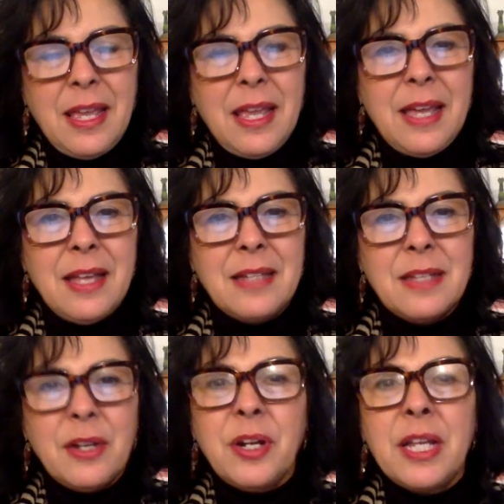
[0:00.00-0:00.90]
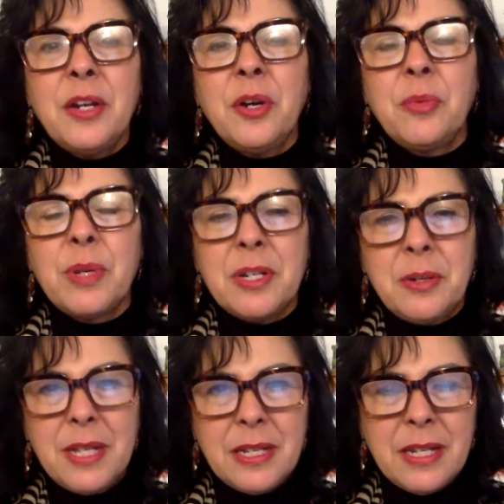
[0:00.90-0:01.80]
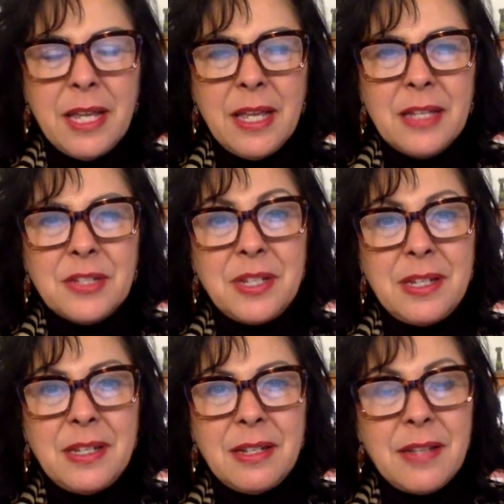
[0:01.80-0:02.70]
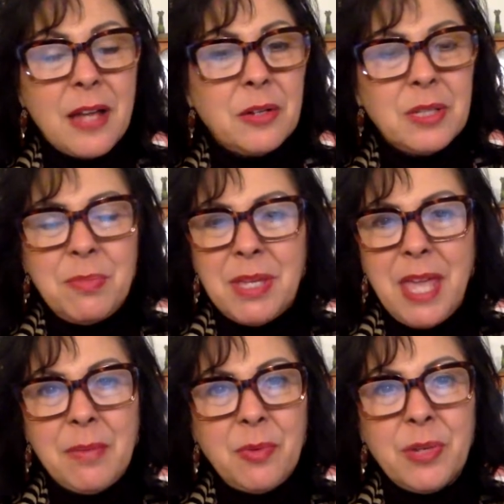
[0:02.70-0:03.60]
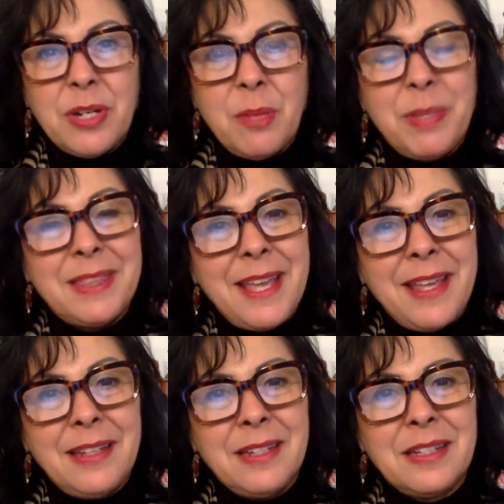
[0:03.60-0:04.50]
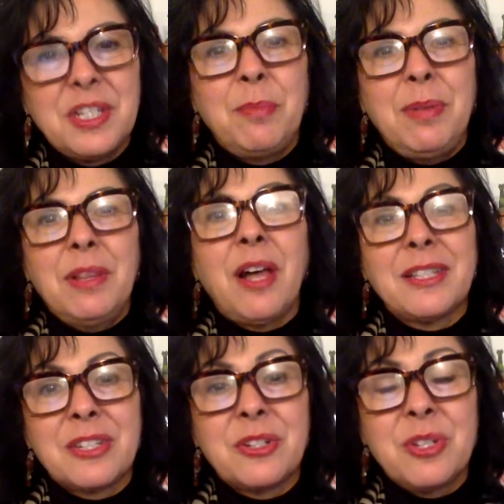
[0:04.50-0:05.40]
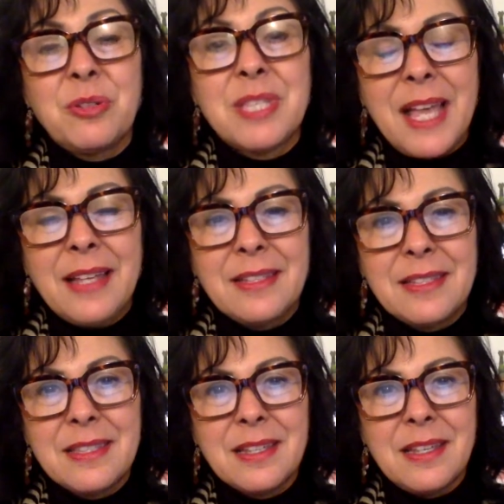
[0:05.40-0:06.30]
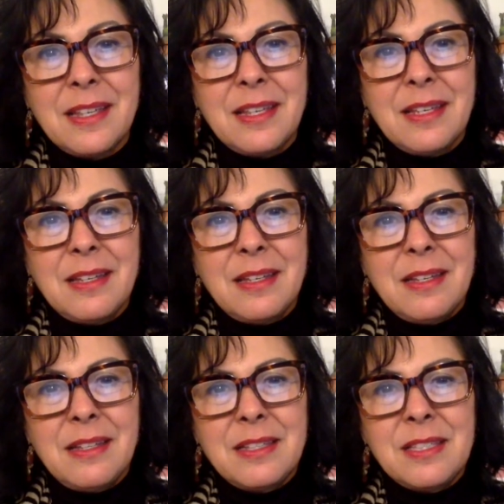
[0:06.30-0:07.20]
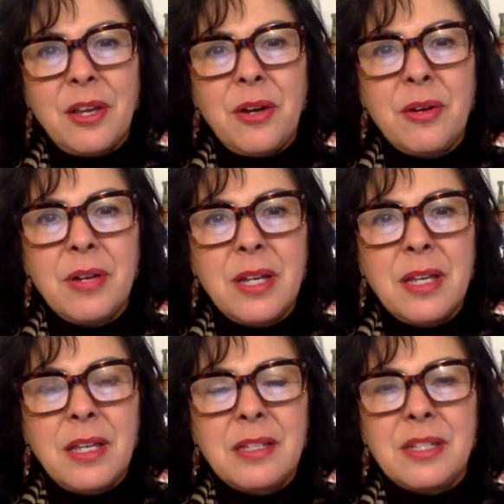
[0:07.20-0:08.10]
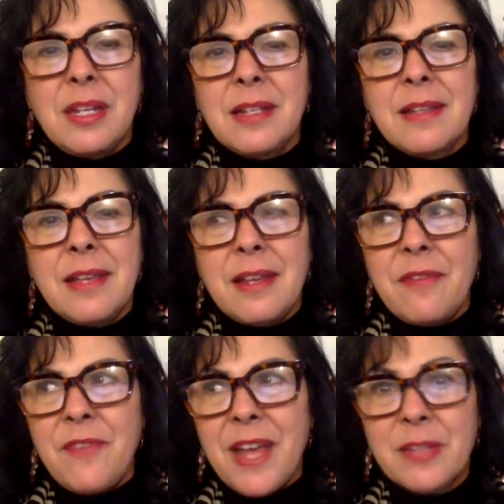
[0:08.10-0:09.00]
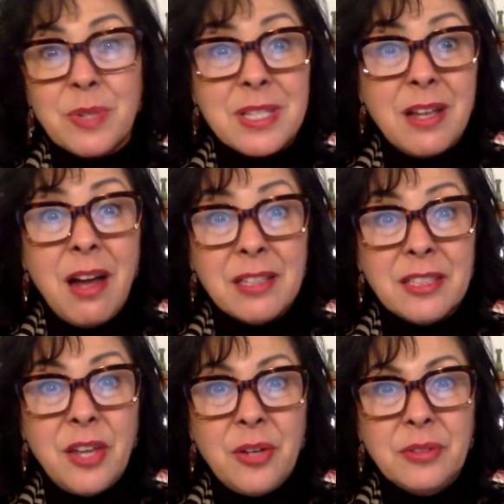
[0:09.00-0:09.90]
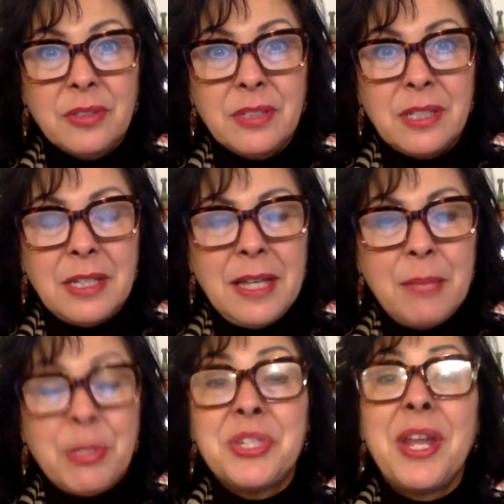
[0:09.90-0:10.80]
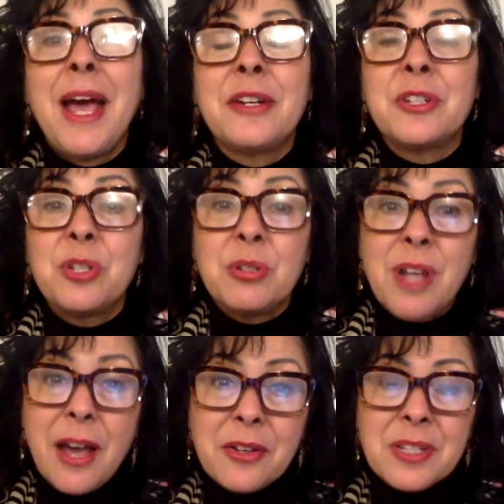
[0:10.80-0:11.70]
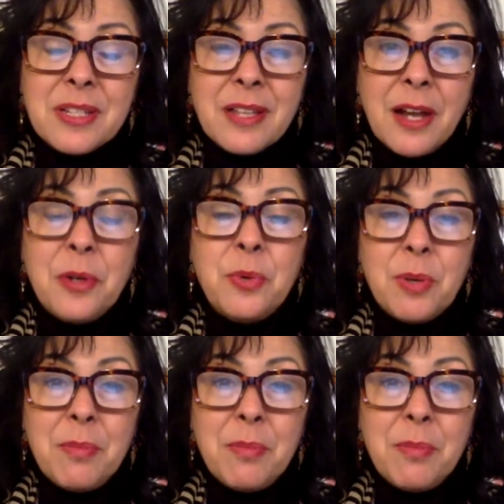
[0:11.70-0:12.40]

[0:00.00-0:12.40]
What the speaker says: And in her widowhood, she not only became a widow, but then she lost her 2 sons. So she, in effect, was all alone. But she had her 2 daughters-in-law who were